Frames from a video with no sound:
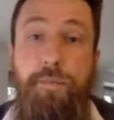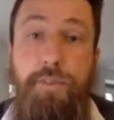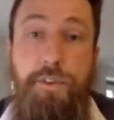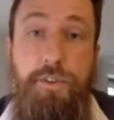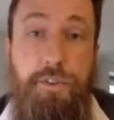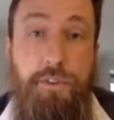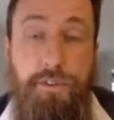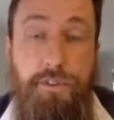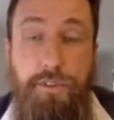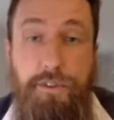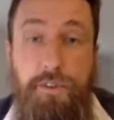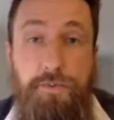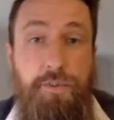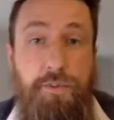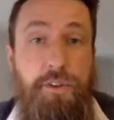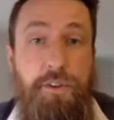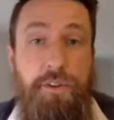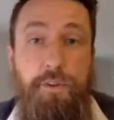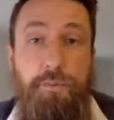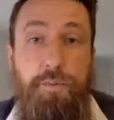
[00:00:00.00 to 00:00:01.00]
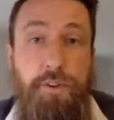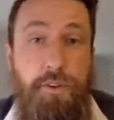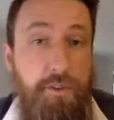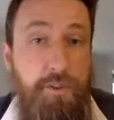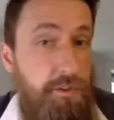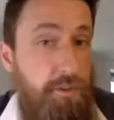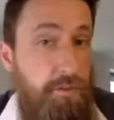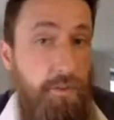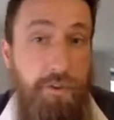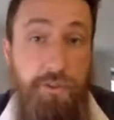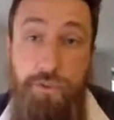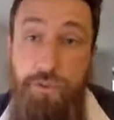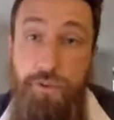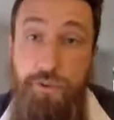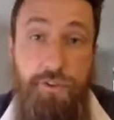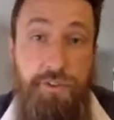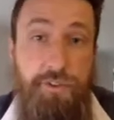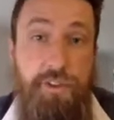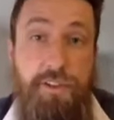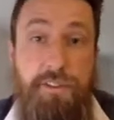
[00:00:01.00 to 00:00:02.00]
Your computer won't
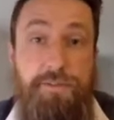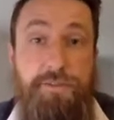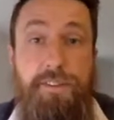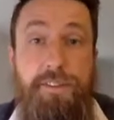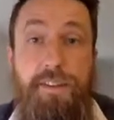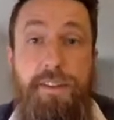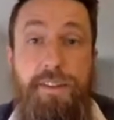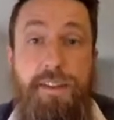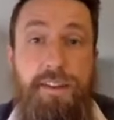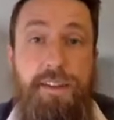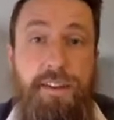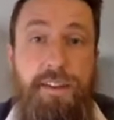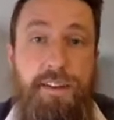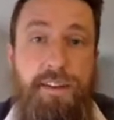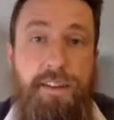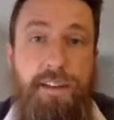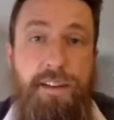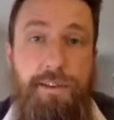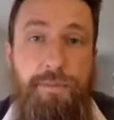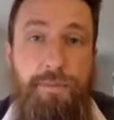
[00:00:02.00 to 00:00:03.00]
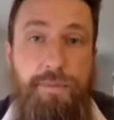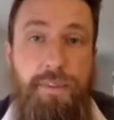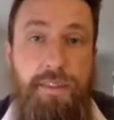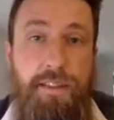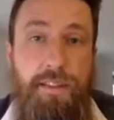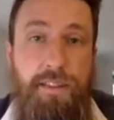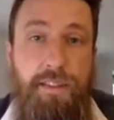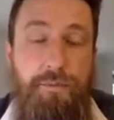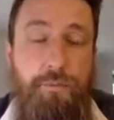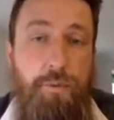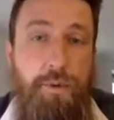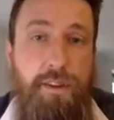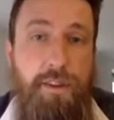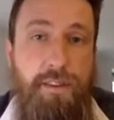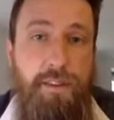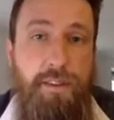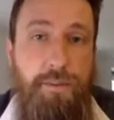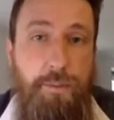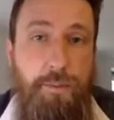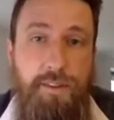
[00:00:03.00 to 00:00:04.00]
turn off.
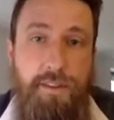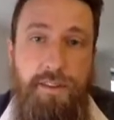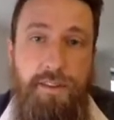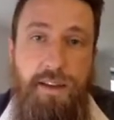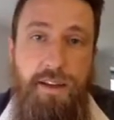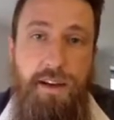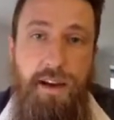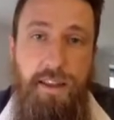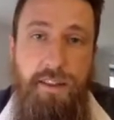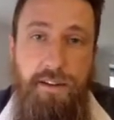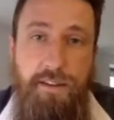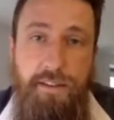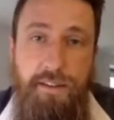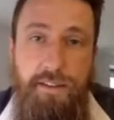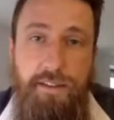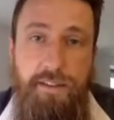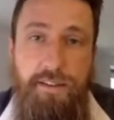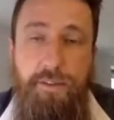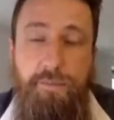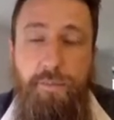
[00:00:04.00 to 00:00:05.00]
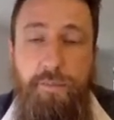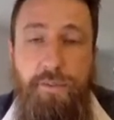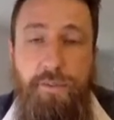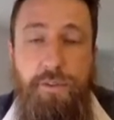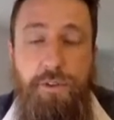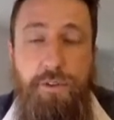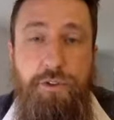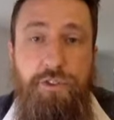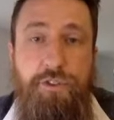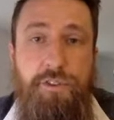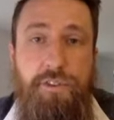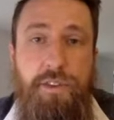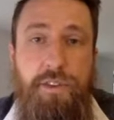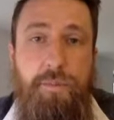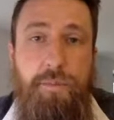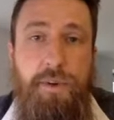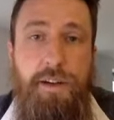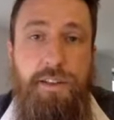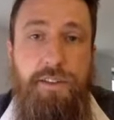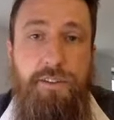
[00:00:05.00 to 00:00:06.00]
With other solutions on
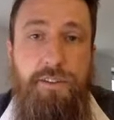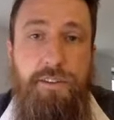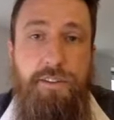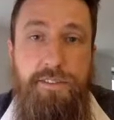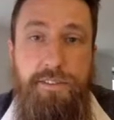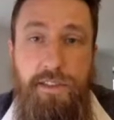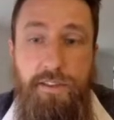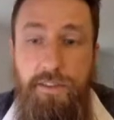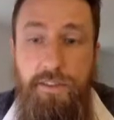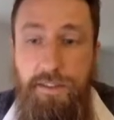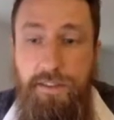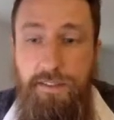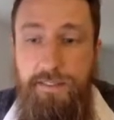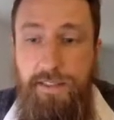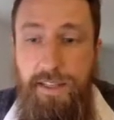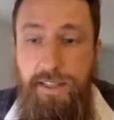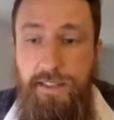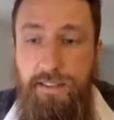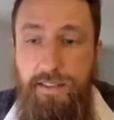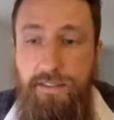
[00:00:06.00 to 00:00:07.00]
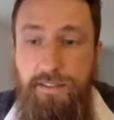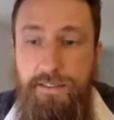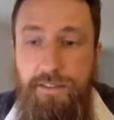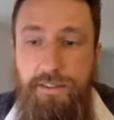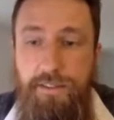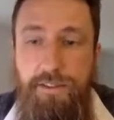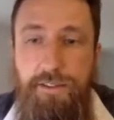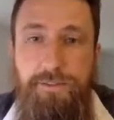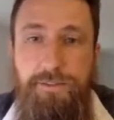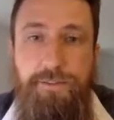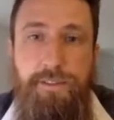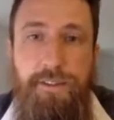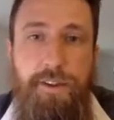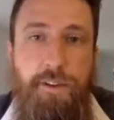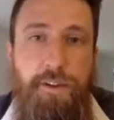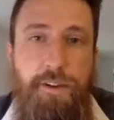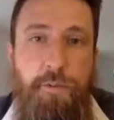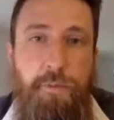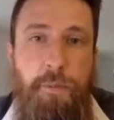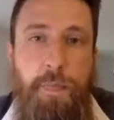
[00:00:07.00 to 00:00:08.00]
the market, you have several seconds of
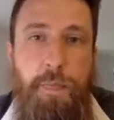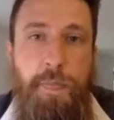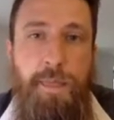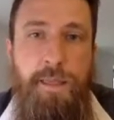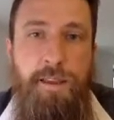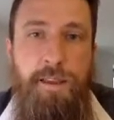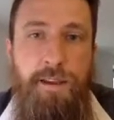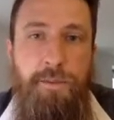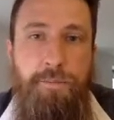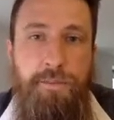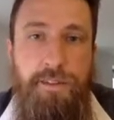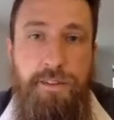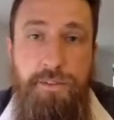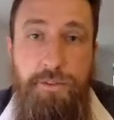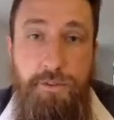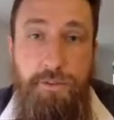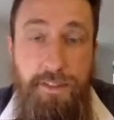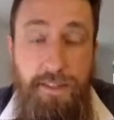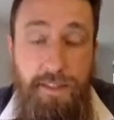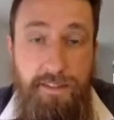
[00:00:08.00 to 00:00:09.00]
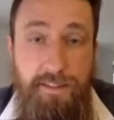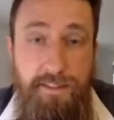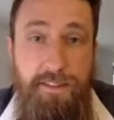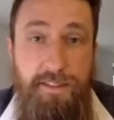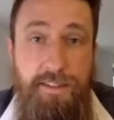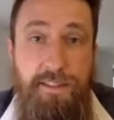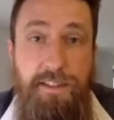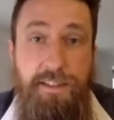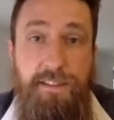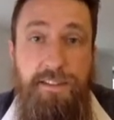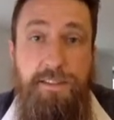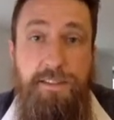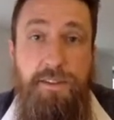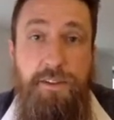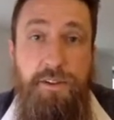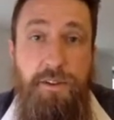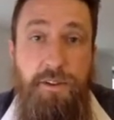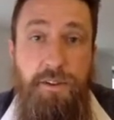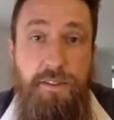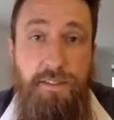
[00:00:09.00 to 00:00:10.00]
disconnect, and
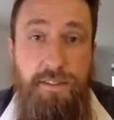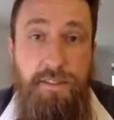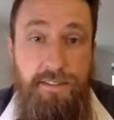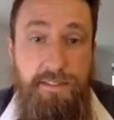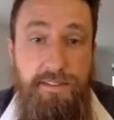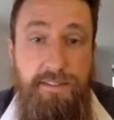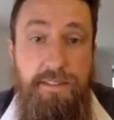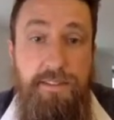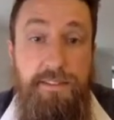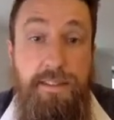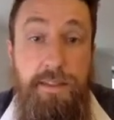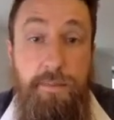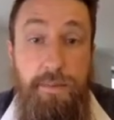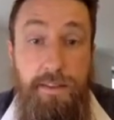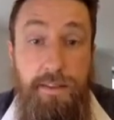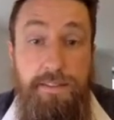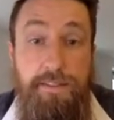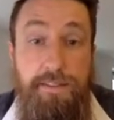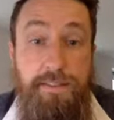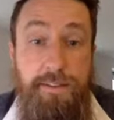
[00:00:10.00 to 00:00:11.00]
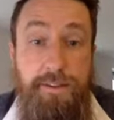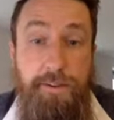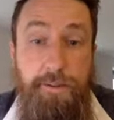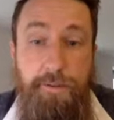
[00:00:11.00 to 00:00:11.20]
this is seamless.